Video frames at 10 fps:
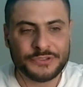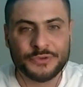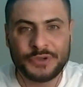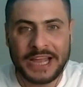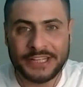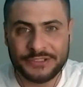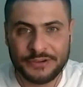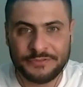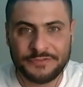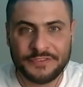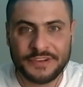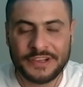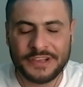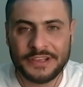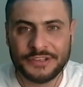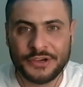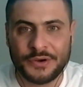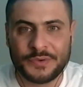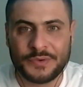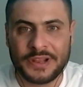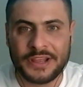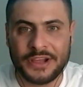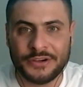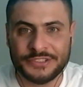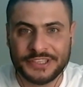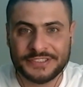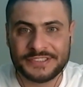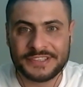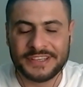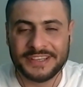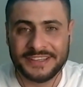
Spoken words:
two kind of your audience: